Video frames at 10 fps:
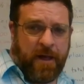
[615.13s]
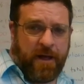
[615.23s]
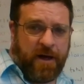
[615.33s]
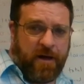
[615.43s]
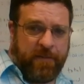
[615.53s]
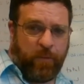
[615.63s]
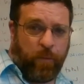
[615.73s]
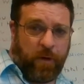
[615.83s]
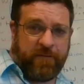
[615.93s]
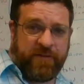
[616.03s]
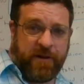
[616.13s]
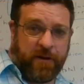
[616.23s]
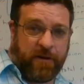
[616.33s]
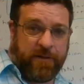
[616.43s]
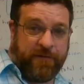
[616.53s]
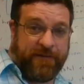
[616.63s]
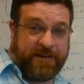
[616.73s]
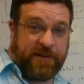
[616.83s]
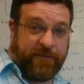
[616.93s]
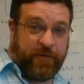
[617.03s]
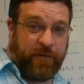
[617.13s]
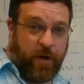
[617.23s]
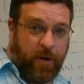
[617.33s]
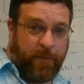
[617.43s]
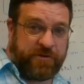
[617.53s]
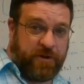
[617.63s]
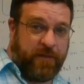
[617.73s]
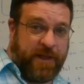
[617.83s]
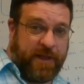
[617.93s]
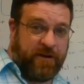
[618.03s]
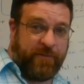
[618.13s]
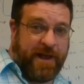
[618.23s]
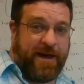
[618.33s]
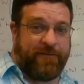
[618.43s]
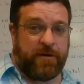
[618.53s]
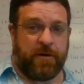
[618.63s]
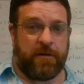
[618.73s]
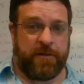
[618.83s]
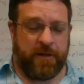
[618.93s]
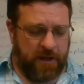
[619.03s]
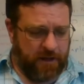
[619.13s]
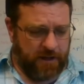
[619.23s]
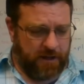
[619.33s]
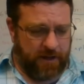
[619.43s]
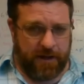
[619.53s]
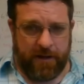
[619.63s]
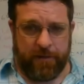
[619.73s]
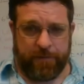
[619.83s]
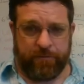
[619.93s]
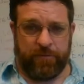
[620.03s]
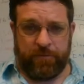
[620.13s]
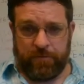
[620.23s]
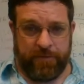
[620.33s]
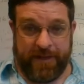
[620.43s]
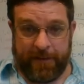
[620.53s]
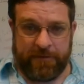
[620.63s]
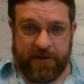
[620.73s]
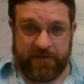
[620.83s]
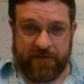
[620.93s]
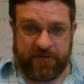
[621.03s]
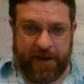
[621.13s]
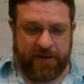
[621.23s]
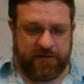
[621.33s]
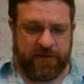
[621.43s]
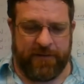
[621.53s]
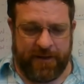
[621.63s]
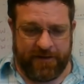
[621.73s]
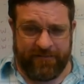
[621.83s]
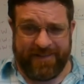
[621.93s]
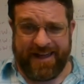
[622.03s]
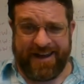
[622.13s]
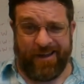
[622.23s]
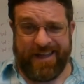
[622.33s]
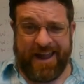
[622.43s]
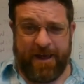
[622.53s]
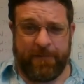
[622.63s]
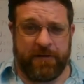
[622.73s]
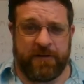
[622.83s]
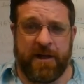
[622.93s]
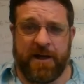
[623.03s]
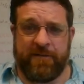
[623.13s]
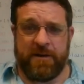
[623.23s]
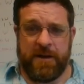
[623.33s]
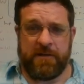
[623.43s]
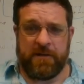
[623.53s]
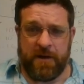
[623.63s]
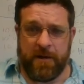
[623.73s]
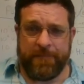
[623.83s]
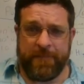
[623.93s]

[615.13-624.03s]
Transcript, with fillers: um, it warms the Earth, in fact, delivers almost all the energy we have on Earth uh, through the emptiness of space. And even that, how that happens, is kind of a neat, uh,